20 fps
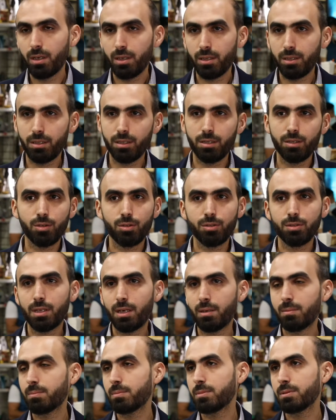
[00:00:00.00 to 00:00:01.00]
and he will
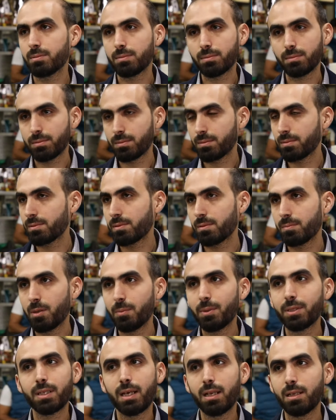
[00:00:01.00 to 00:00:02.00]
help us to figure out the
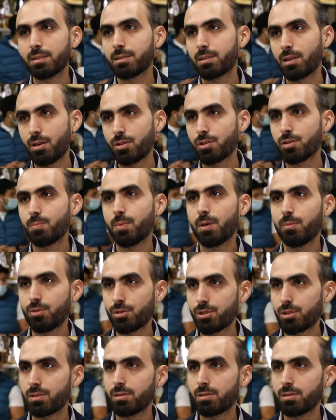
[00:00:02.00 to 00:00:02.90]
answers in no time.